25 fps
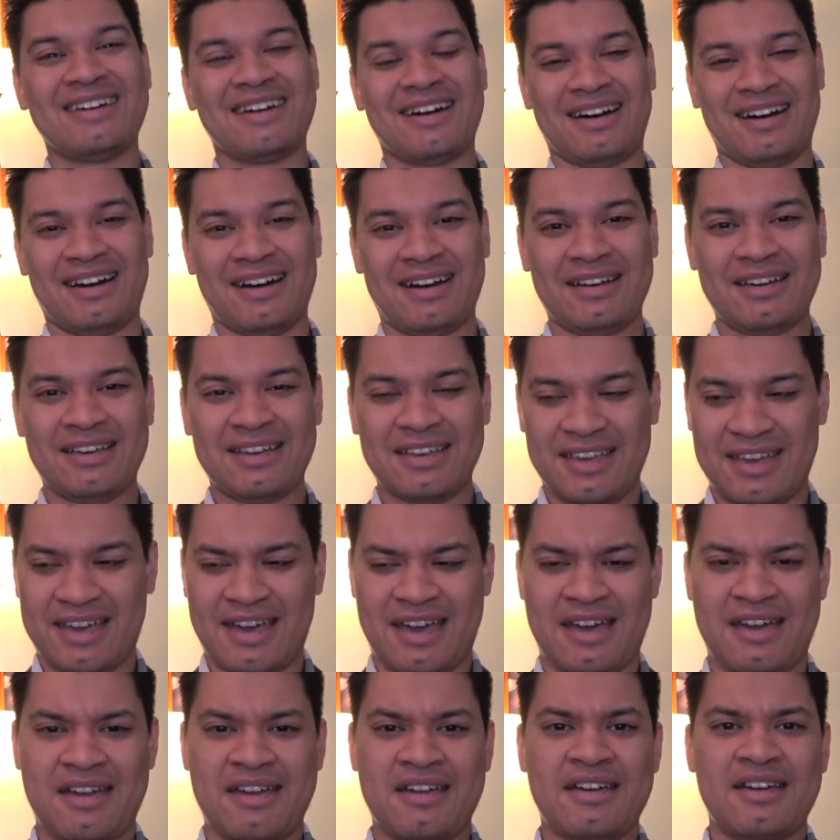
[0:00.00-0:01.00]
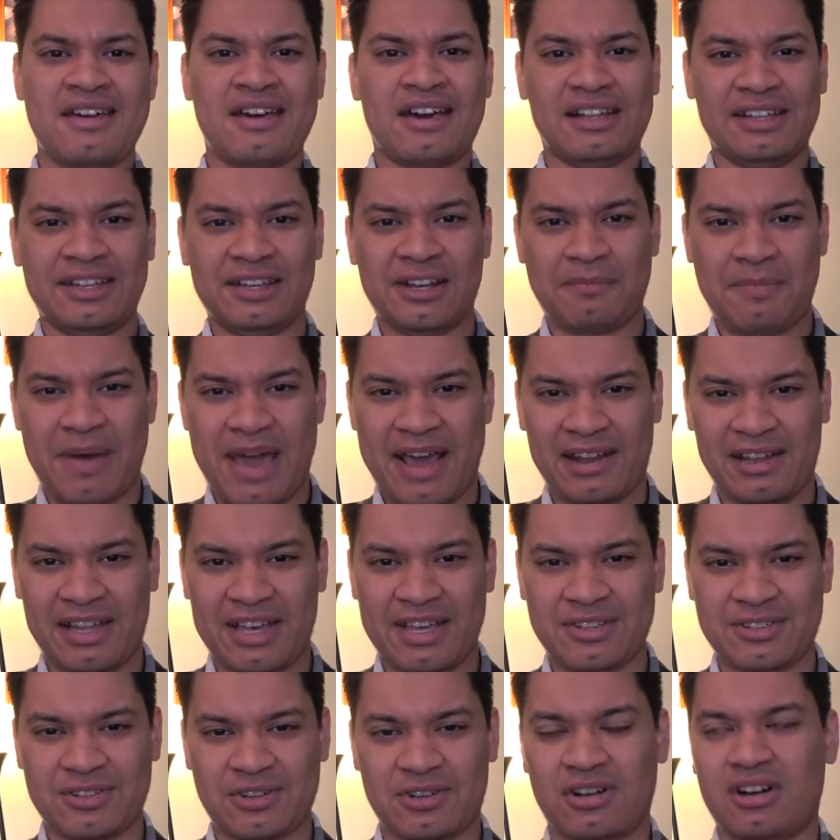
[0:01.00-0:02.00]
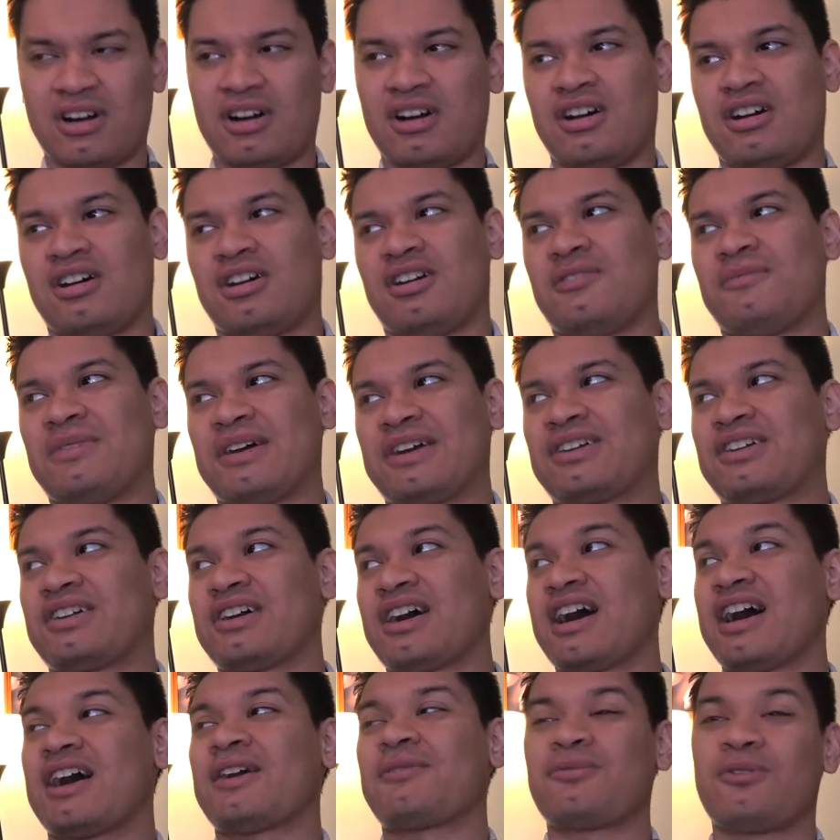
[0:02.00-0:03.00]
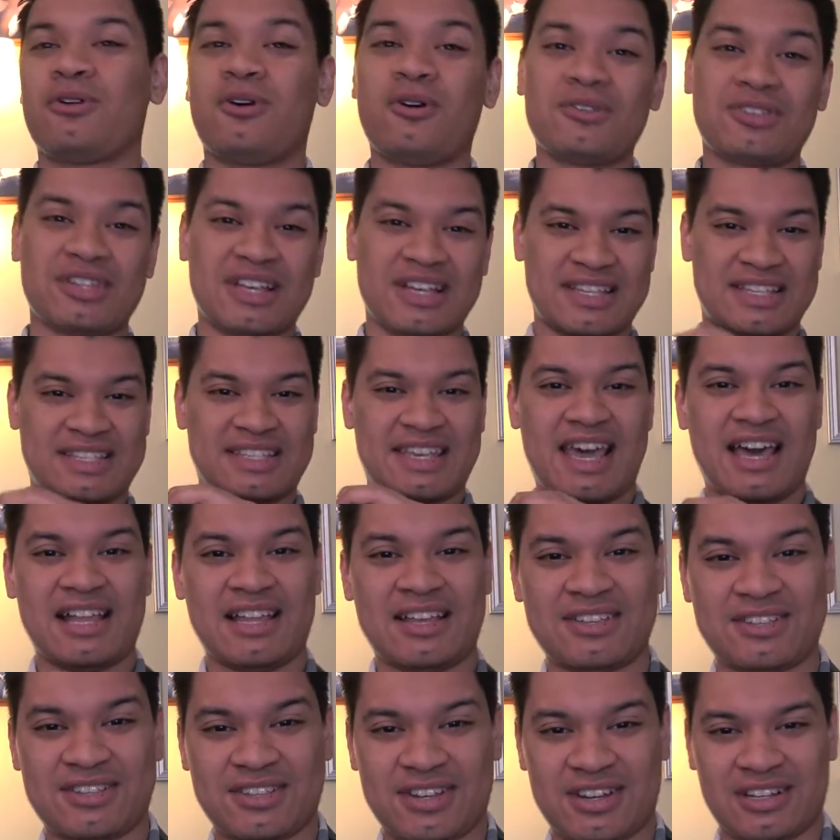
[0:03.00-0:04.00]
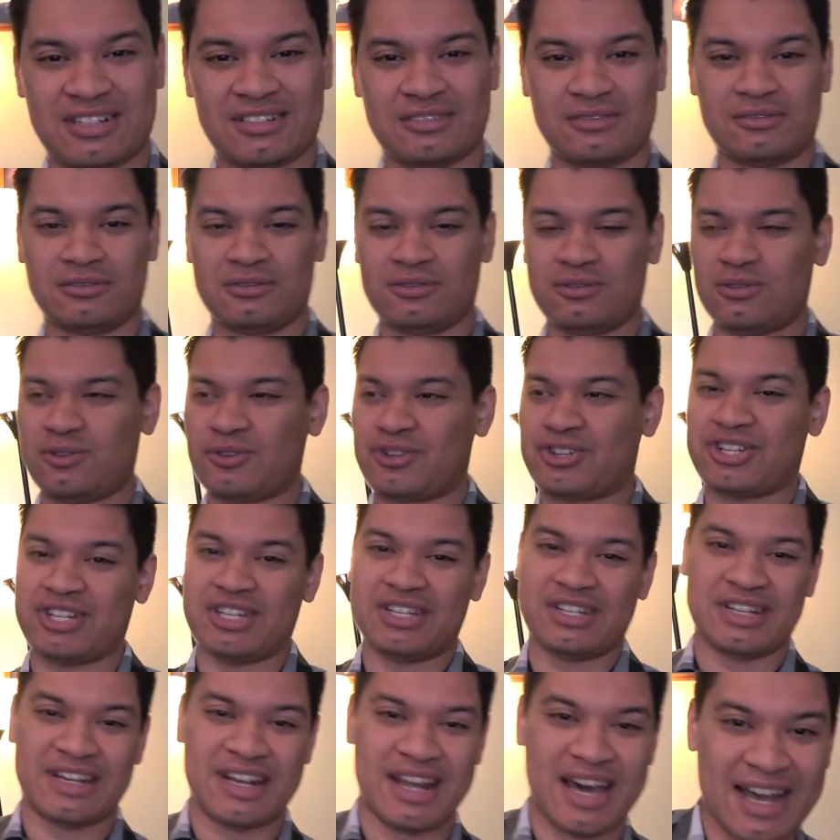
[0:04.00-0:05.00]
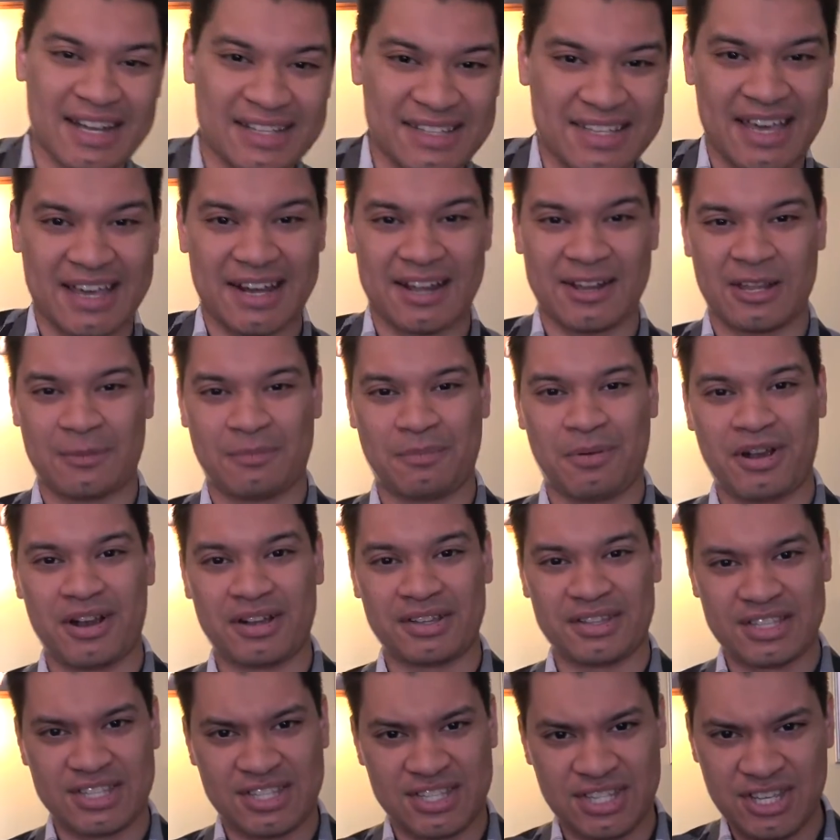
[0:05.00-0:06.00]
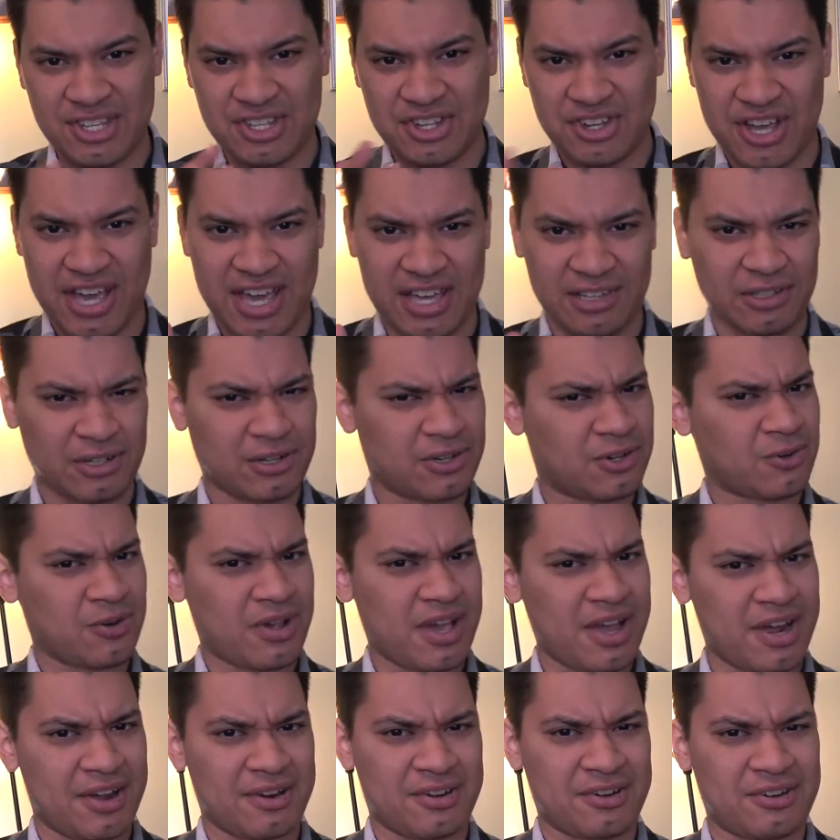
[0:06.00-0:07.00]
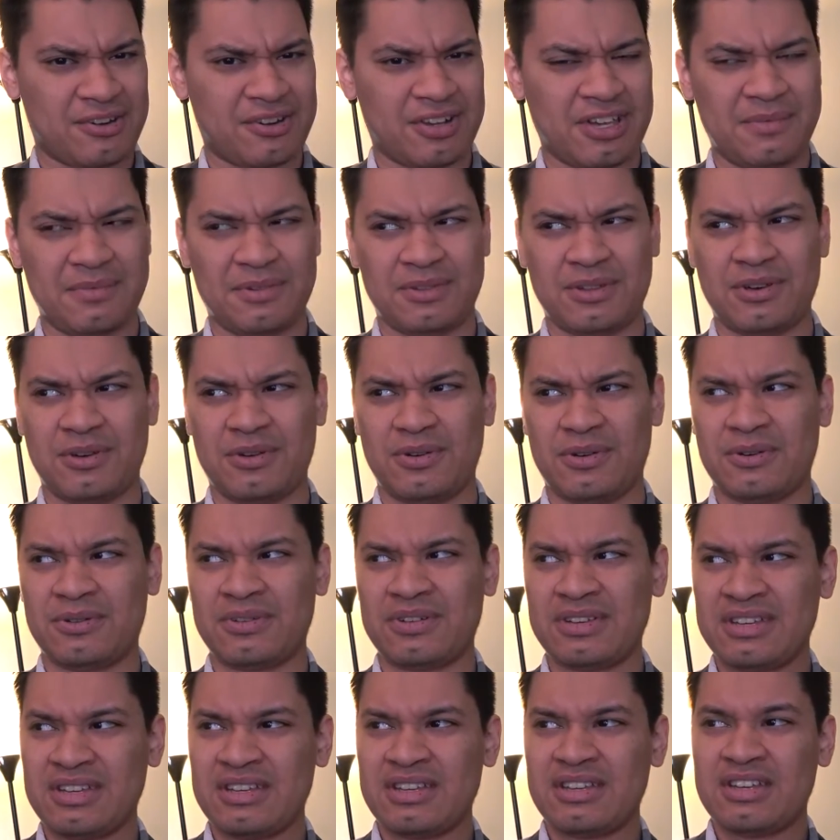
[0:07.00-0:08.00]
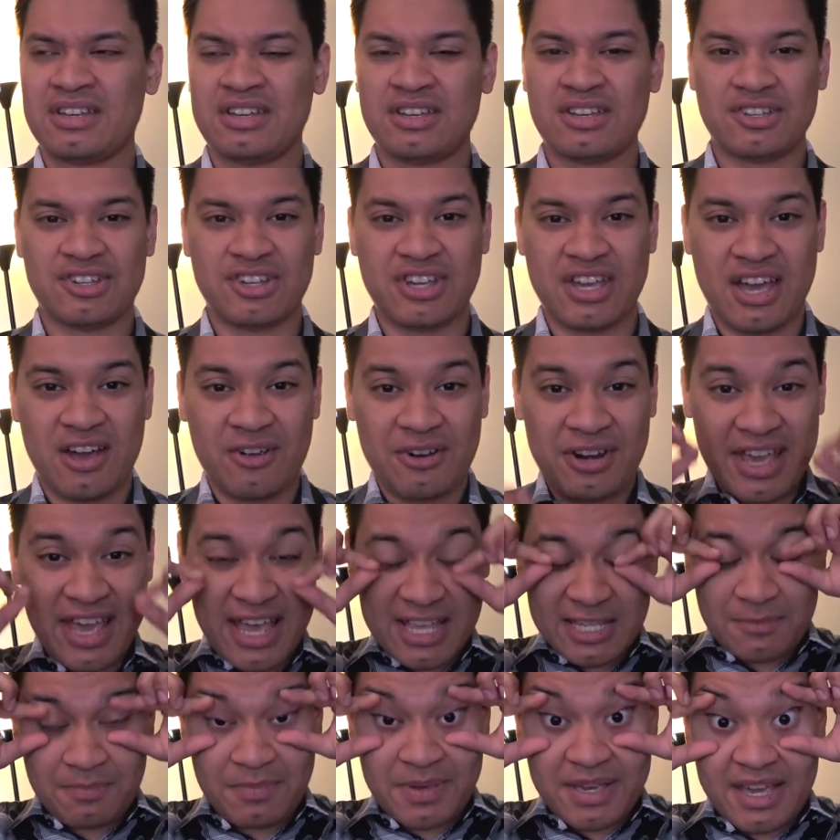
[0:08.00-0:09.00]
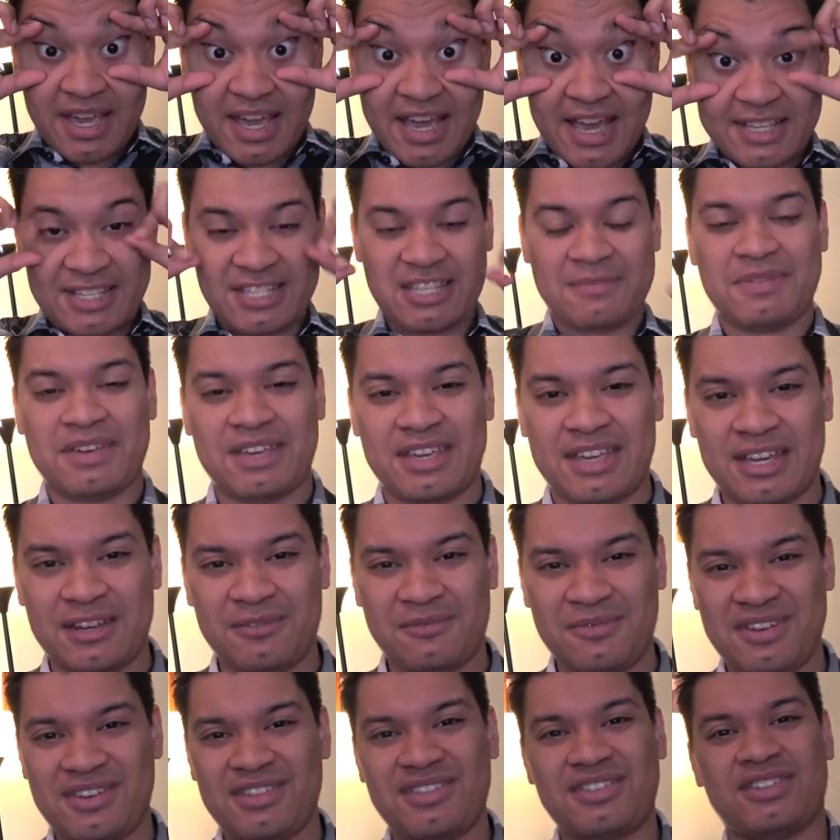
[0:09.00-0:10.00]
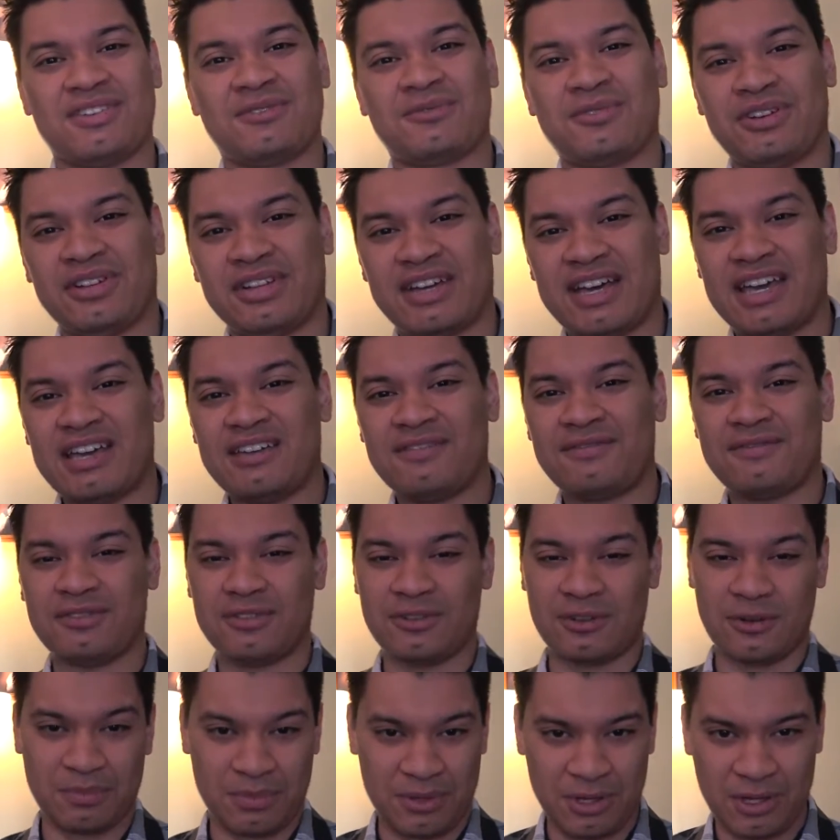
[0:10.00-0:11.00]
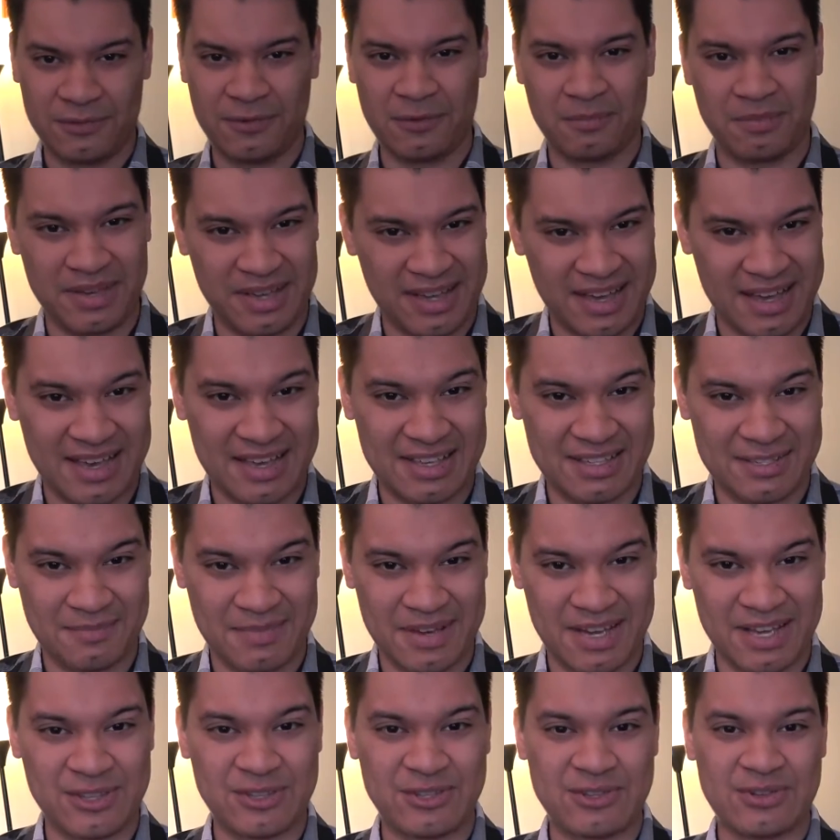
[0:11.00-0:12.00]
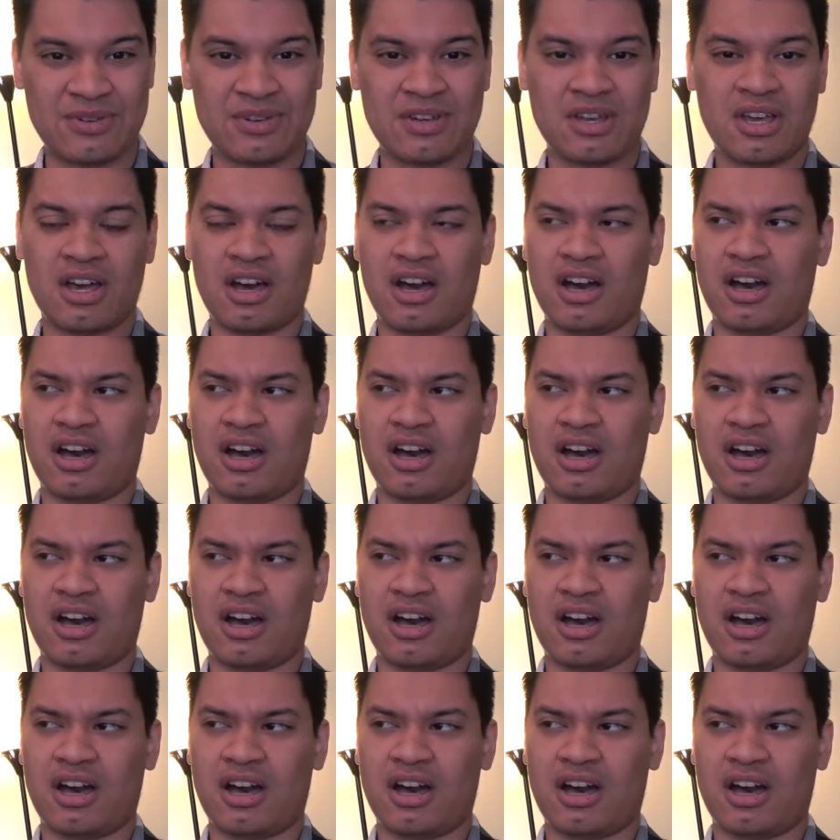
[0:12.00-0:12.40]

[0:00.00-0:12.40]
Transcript: Alita, Battle Angel. Oh, my God. Rosa Salazar. Ooh, she knocked that out of the park. The CGI looked great on her, even though she already has big eyes to begin with in real life. You know, beautiful big eyes, mind you.